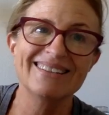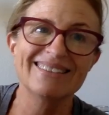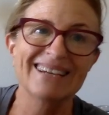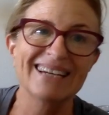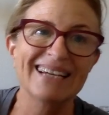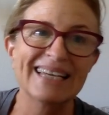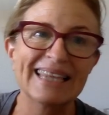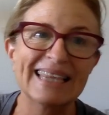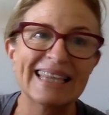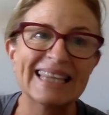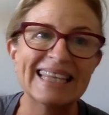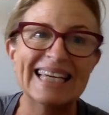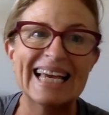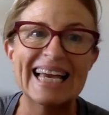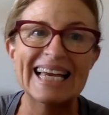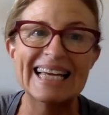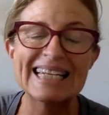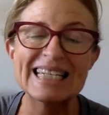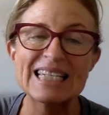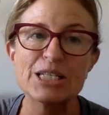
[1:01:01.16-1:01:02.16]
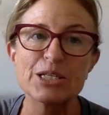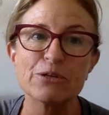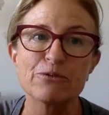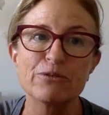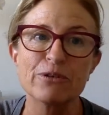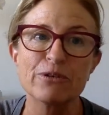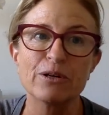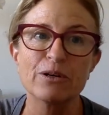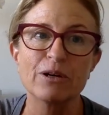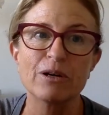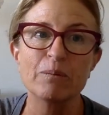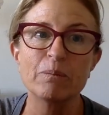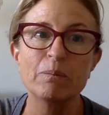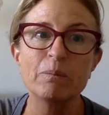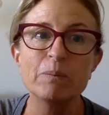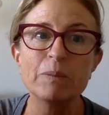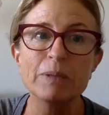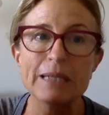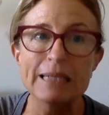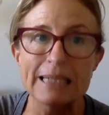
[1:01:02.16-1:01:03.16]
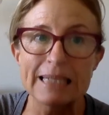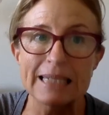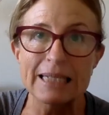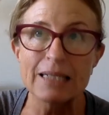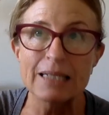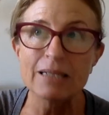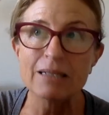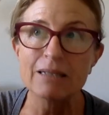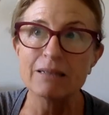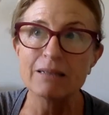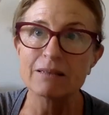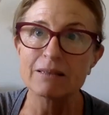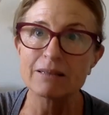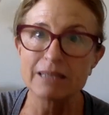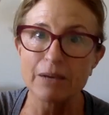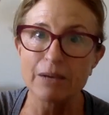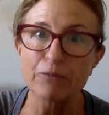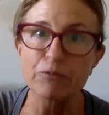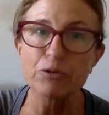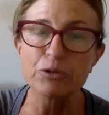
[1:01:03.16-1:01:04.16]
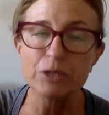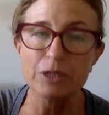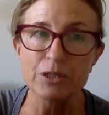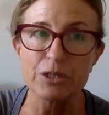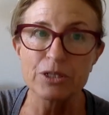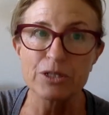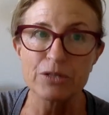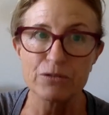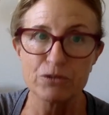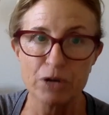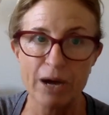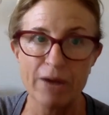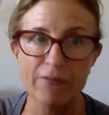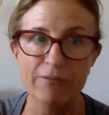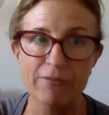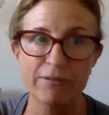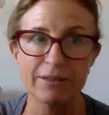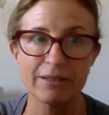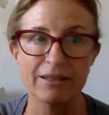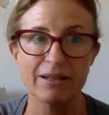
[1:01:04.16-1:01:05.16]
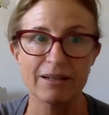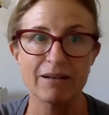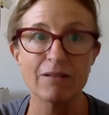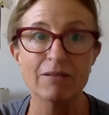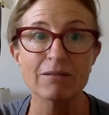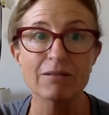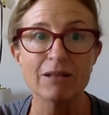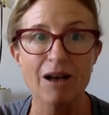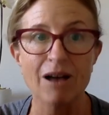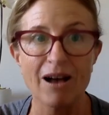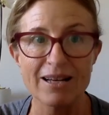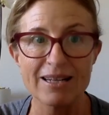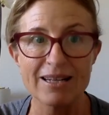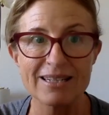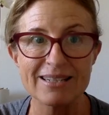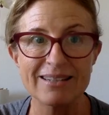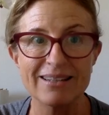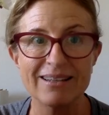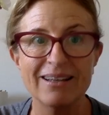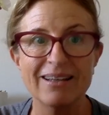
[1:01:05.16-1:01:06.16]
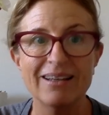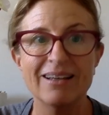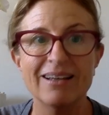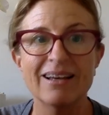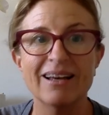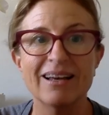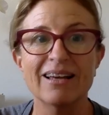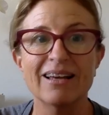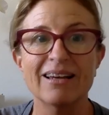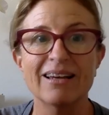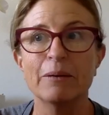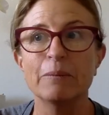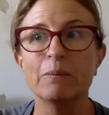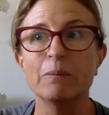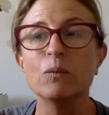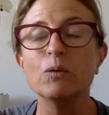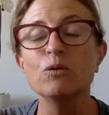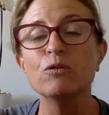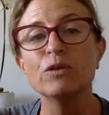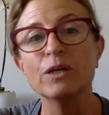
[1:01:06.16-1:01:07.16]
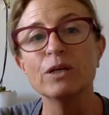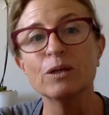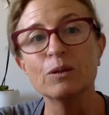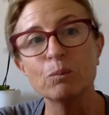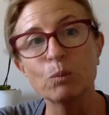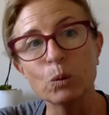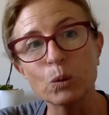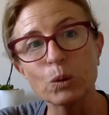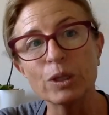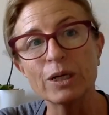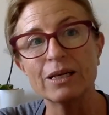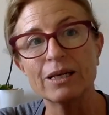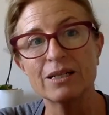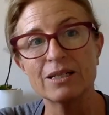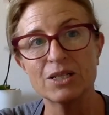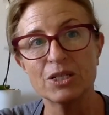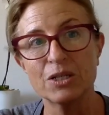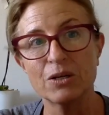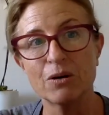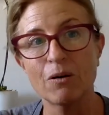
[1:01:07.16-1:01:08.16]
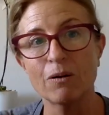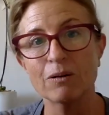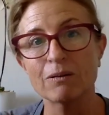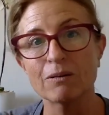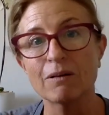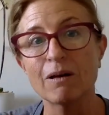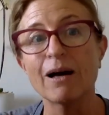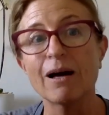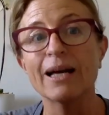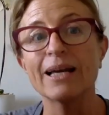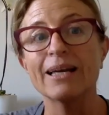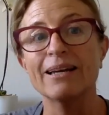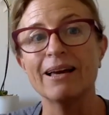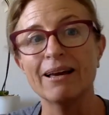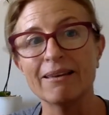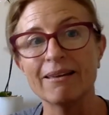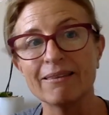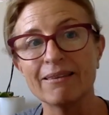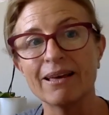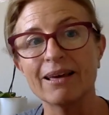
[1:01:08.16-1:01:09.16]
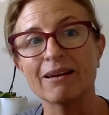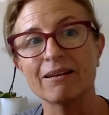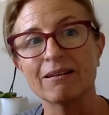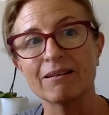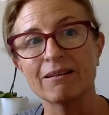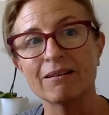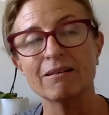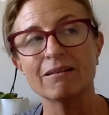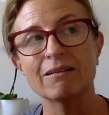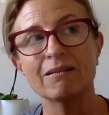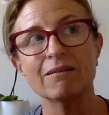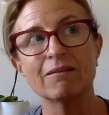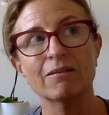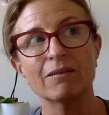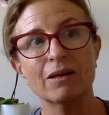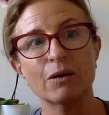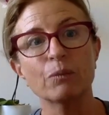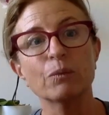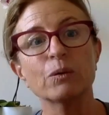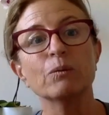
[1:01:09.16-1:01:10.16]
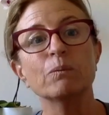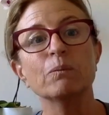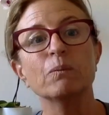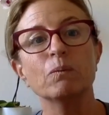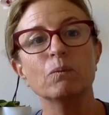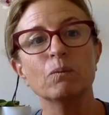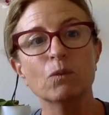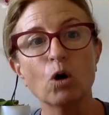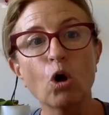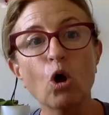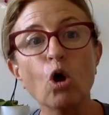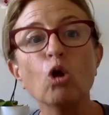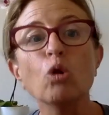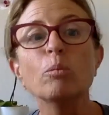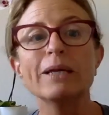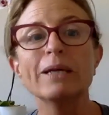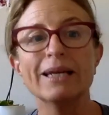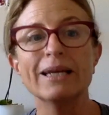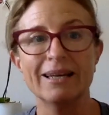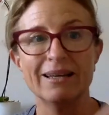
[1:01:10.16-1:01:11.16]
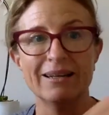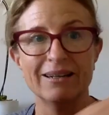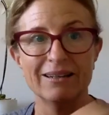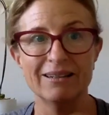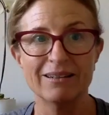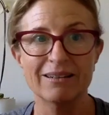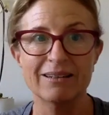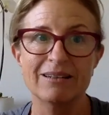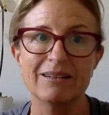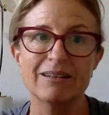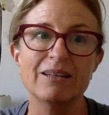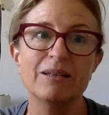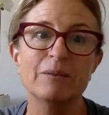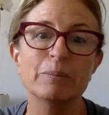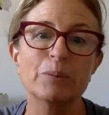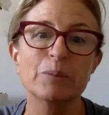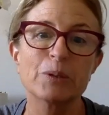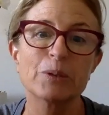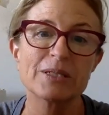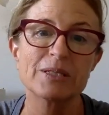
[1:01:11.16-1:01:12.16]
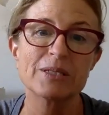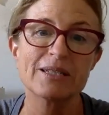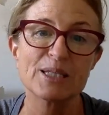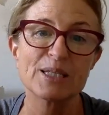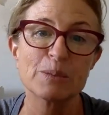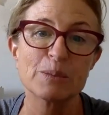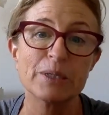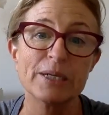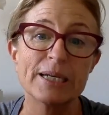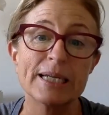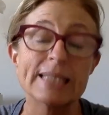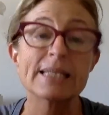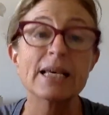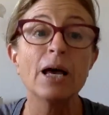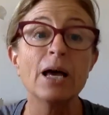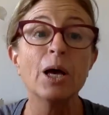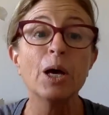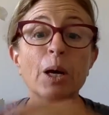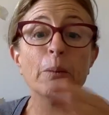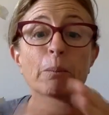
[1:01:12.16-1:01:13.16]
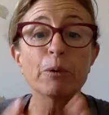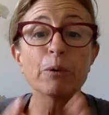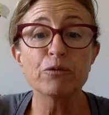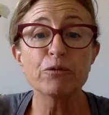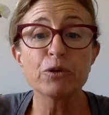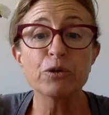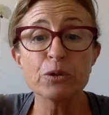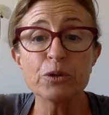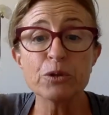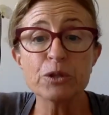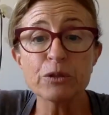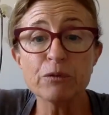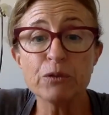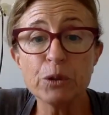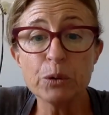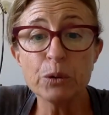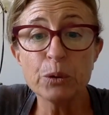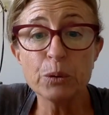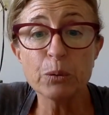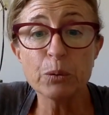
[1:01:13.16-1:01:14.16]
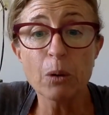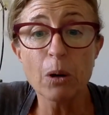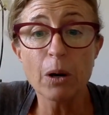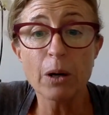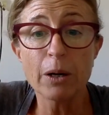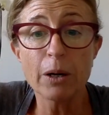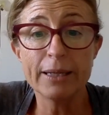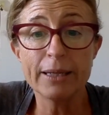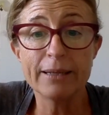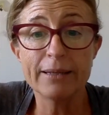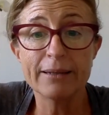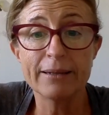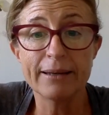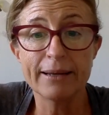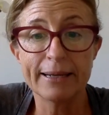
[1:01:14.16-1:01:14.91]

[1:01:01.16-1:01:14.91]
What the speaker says: like the end of a big several years of traveling a lot. And I'm moving more into online, and then that would culminate in an in-person experience. But for those of you who are in,